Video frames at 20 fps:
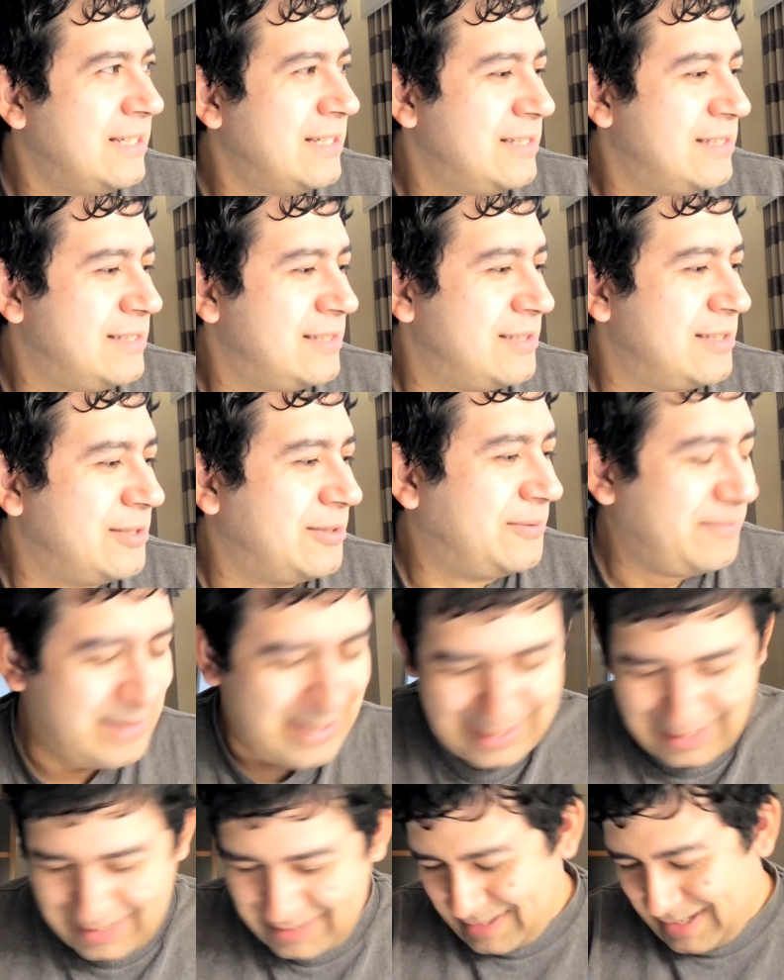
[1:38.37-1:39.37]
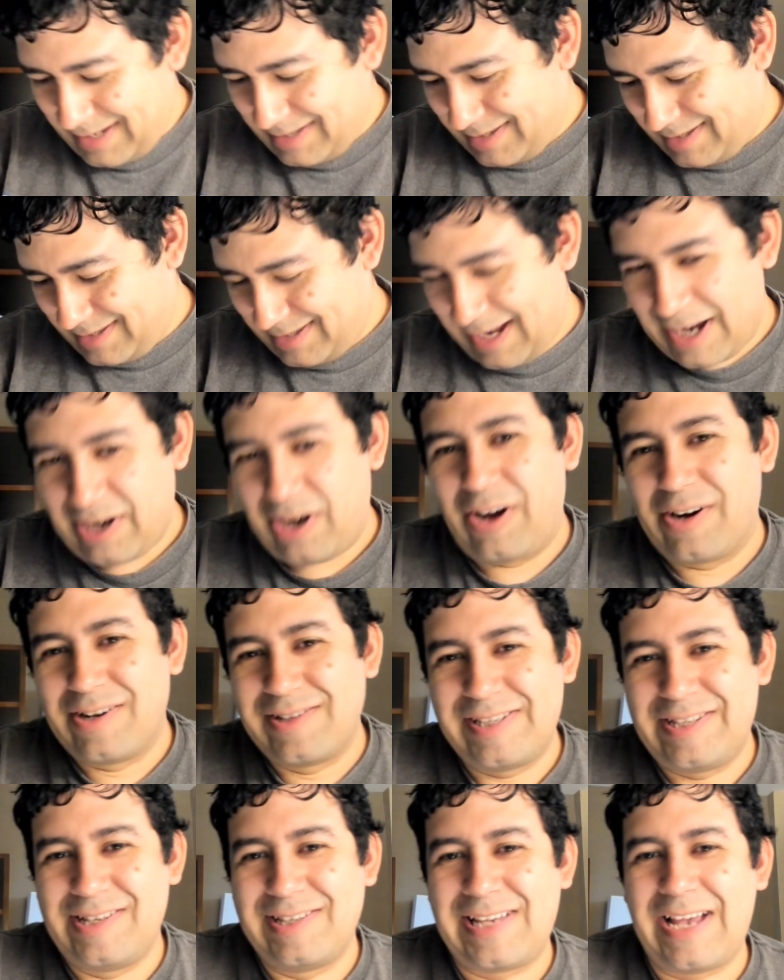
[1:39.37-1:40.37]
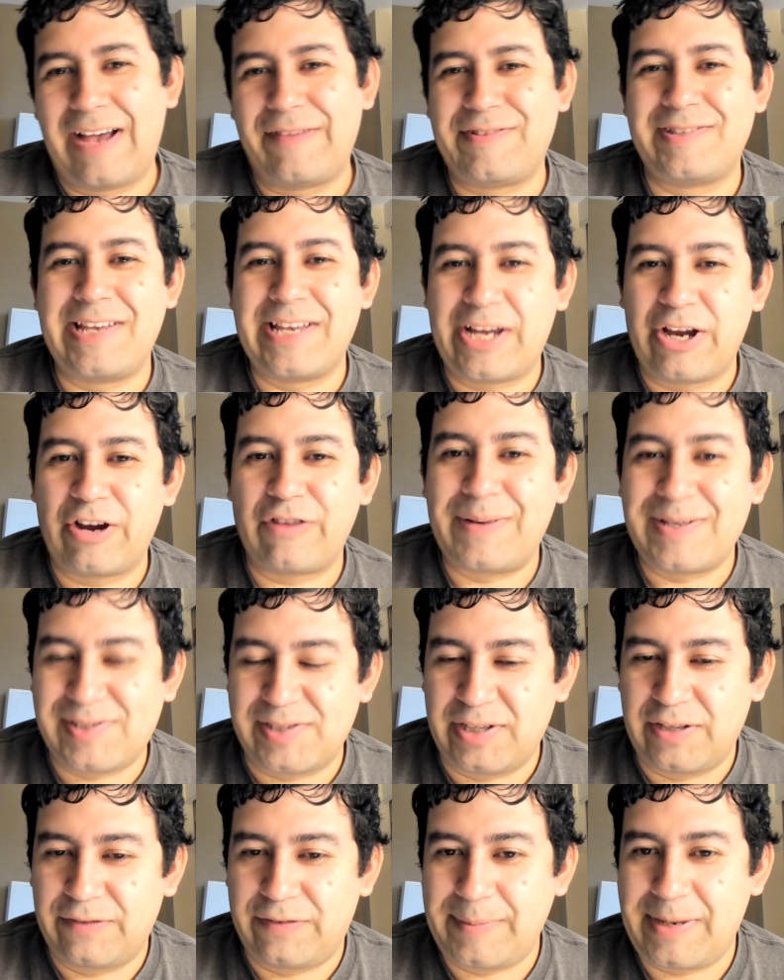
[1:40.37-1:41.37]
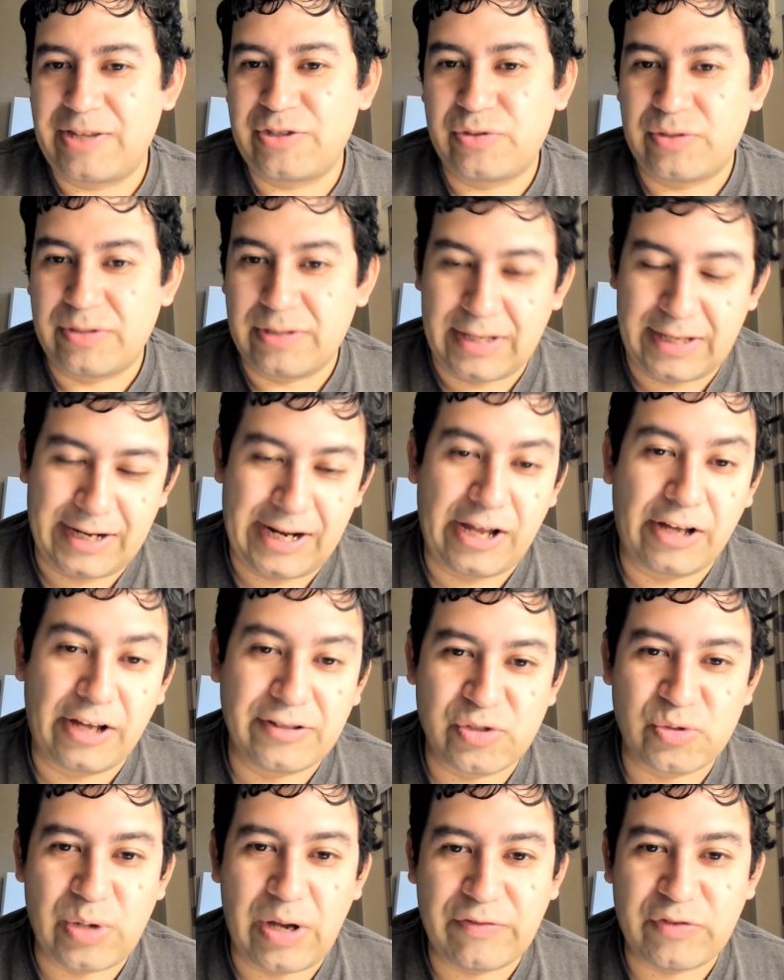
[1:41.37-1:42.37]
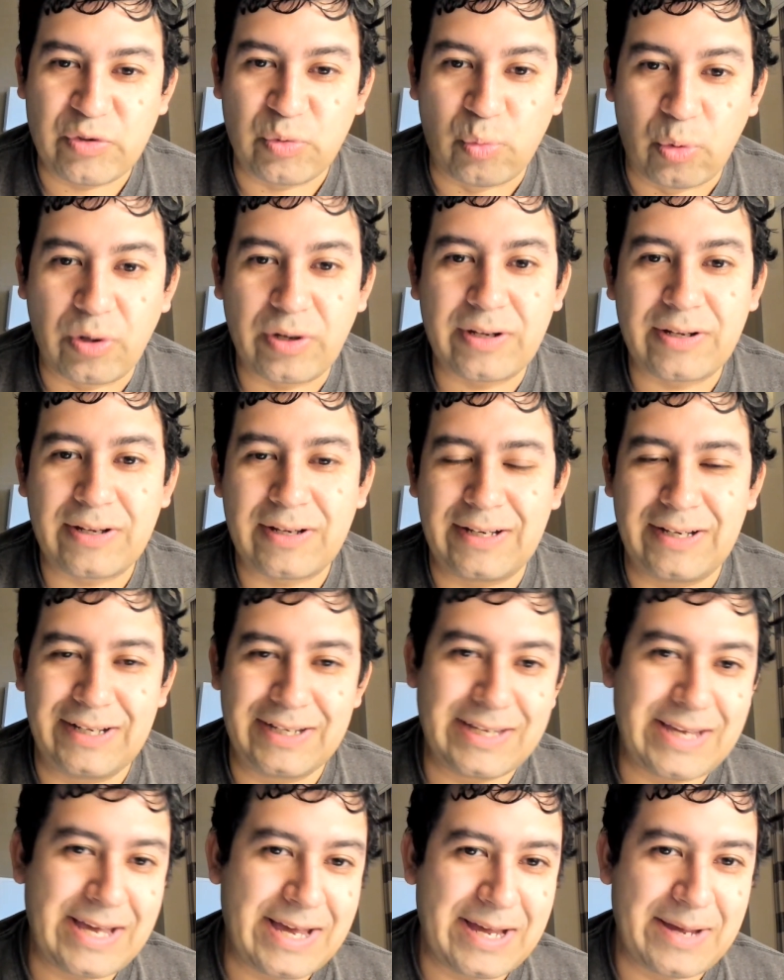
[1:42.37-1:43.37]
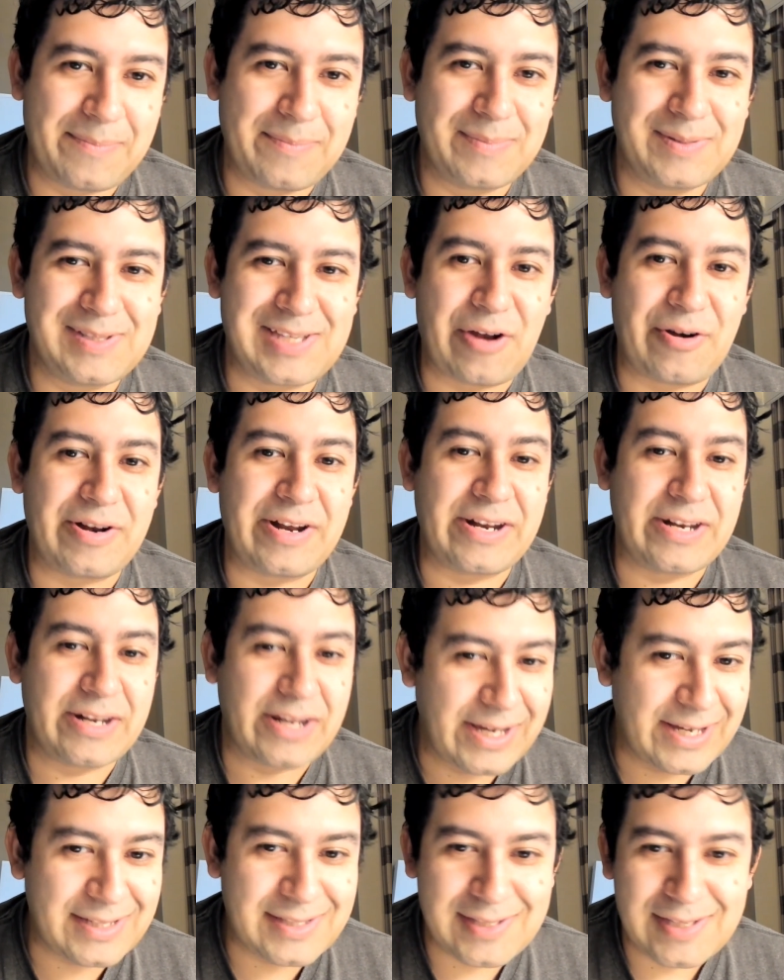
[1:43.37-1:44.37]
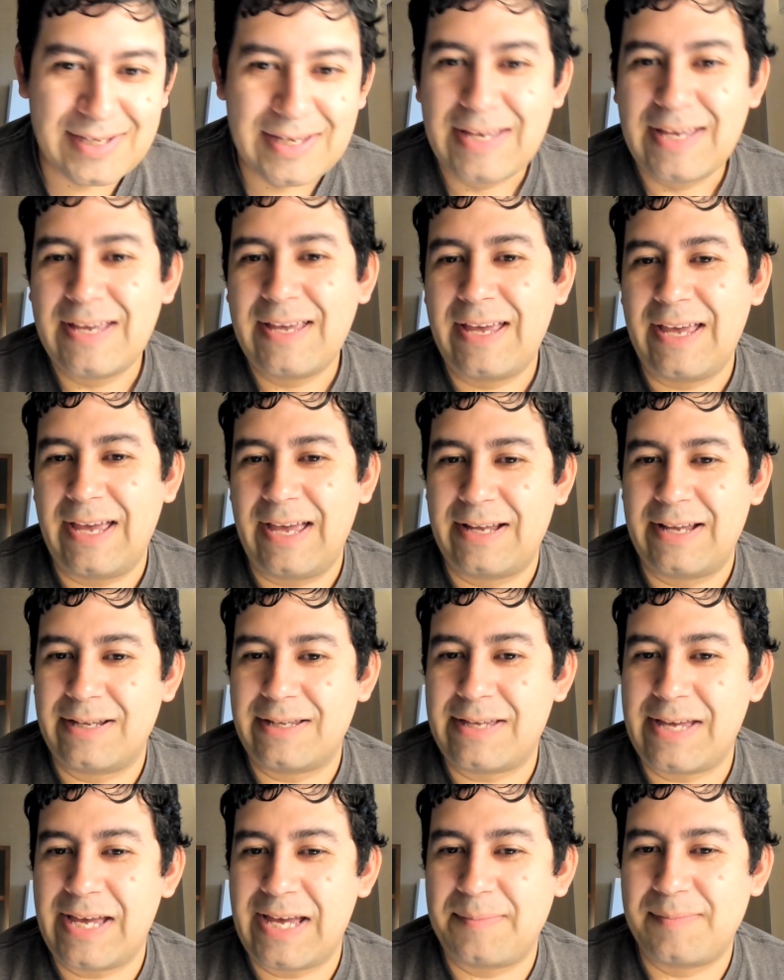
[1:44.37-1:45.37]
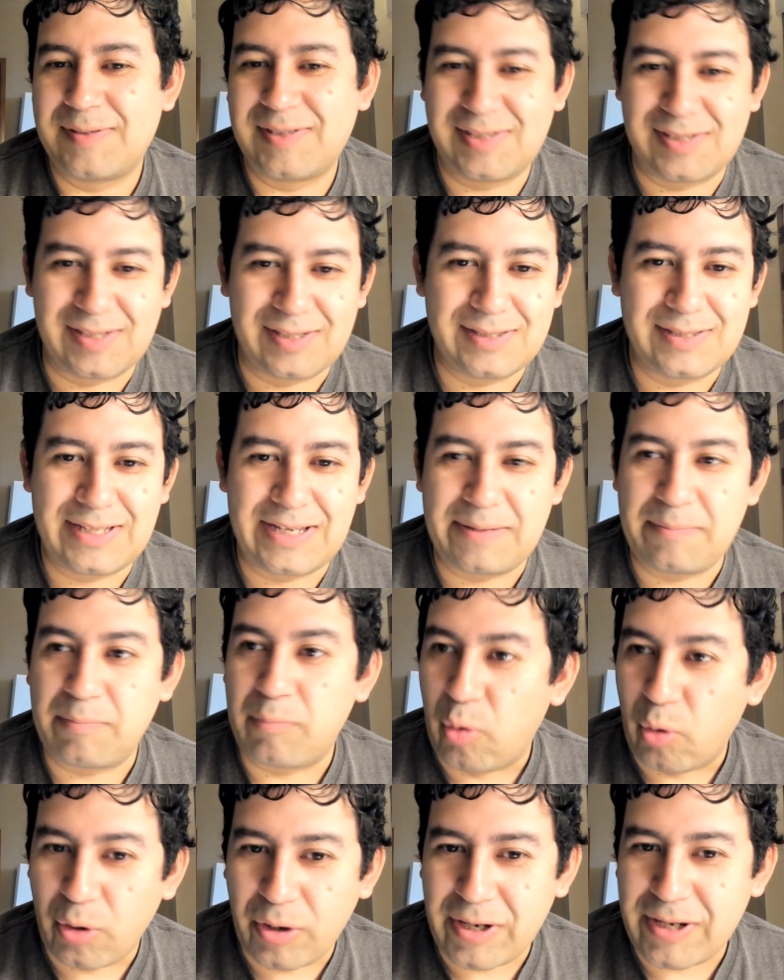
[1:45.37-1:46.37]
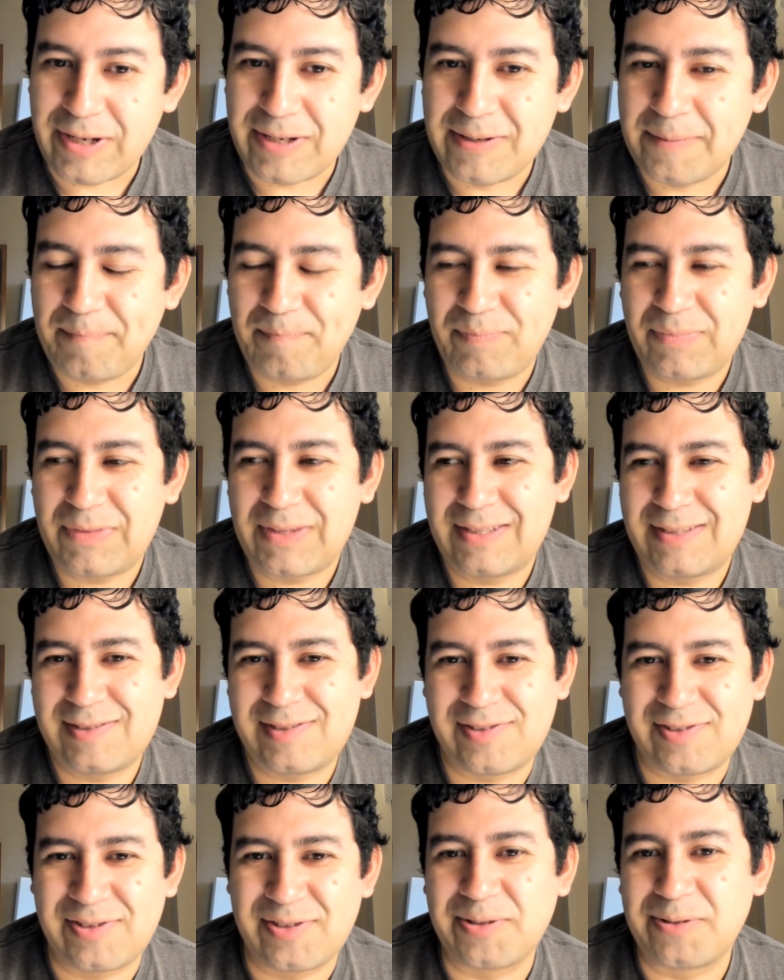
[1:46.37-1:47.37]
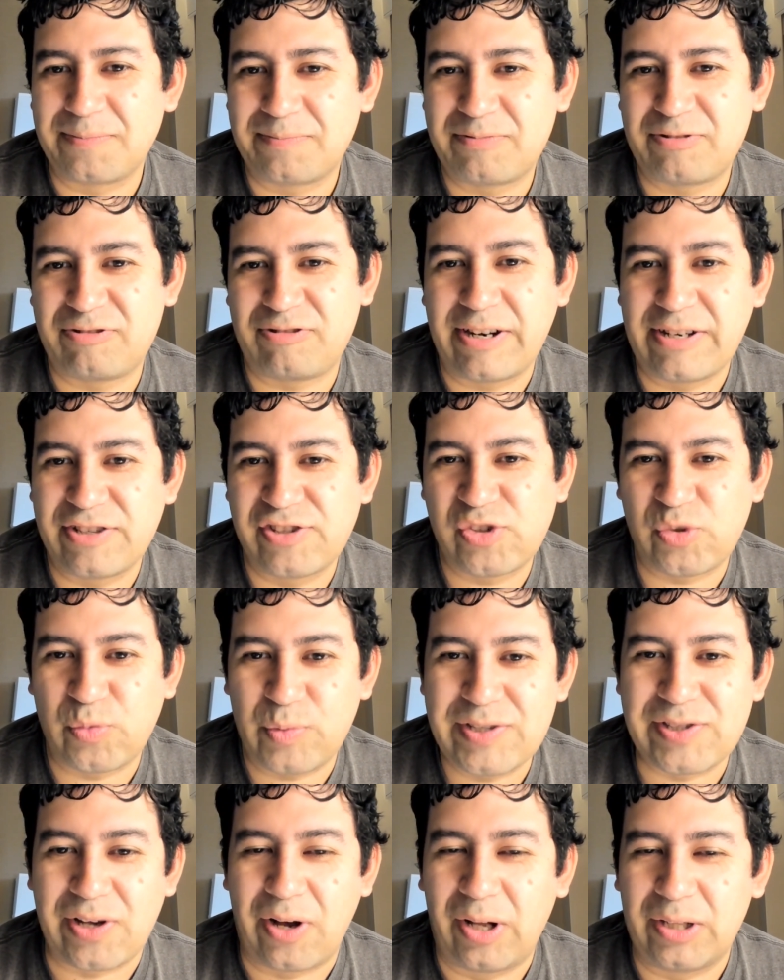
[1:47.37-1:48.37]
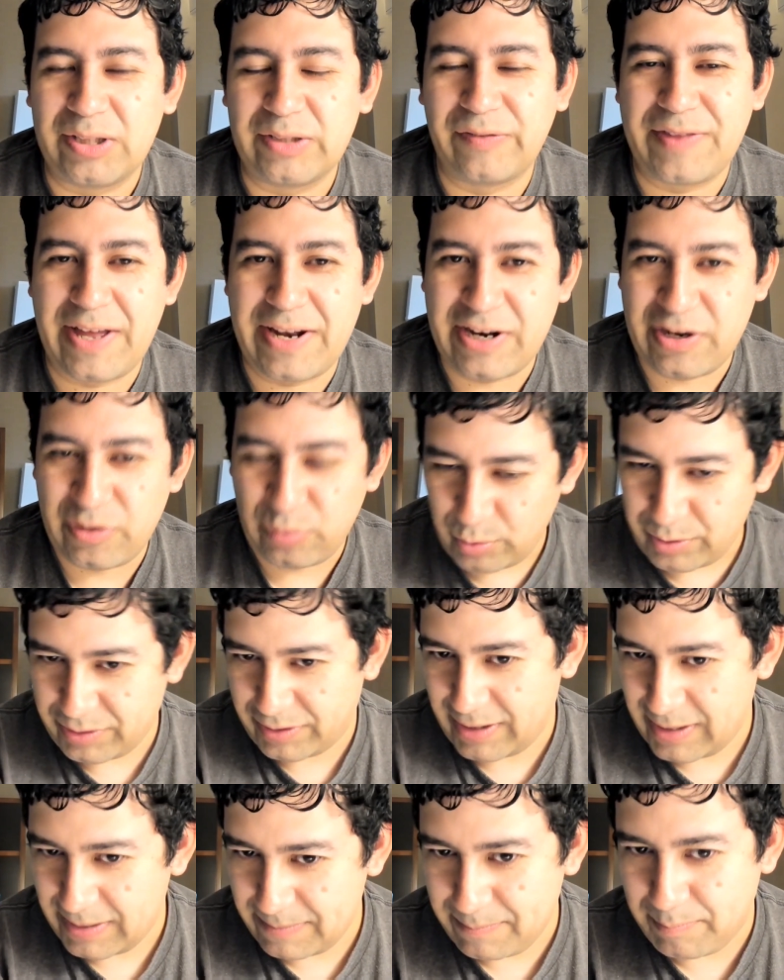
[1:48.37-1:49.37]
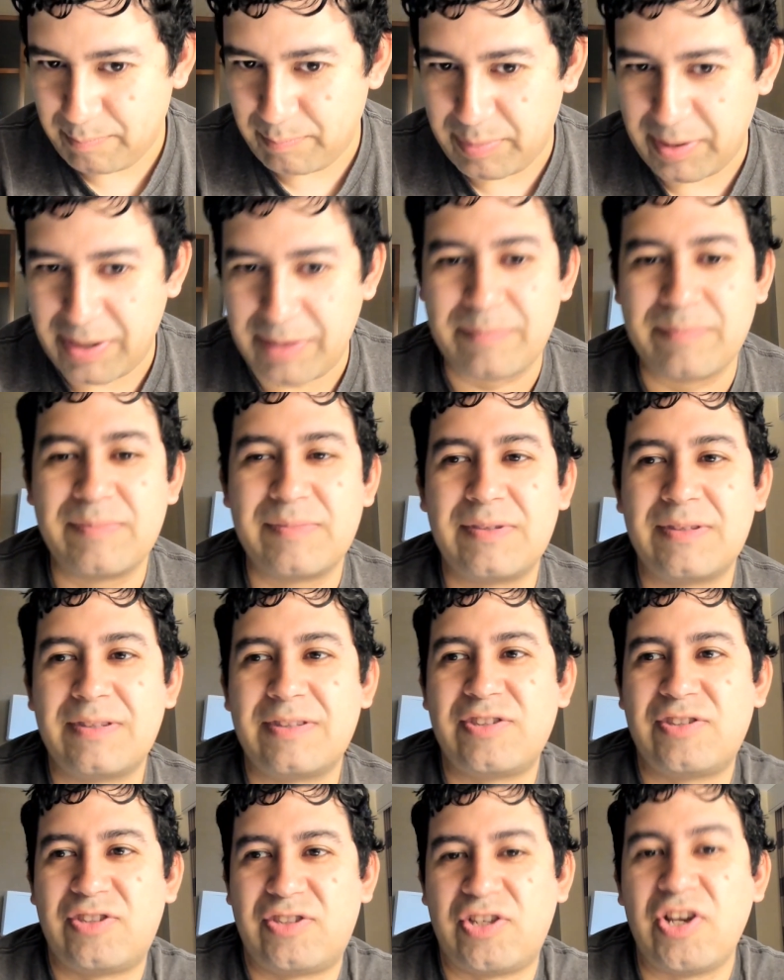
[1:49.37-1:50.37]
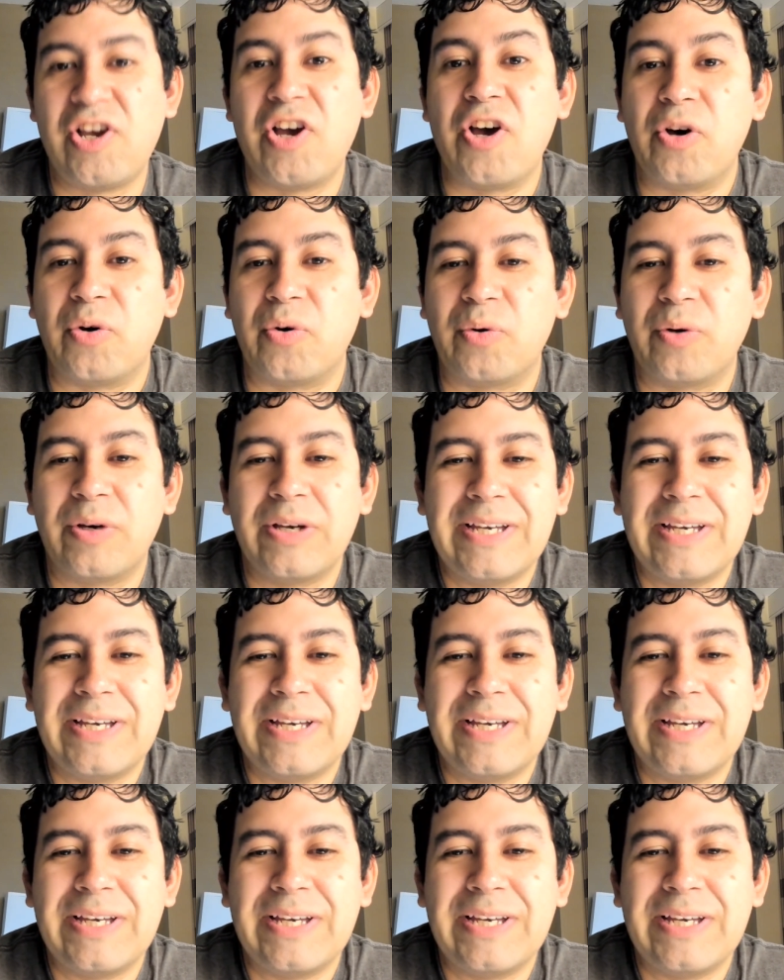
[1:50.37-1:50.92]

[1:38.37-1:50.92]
So, yeah, I honestly just have to take care of myself. I mean, I also do have to work a game Saturday night and a game Sunday morning. So trying to squeeze all of that in with a bum toe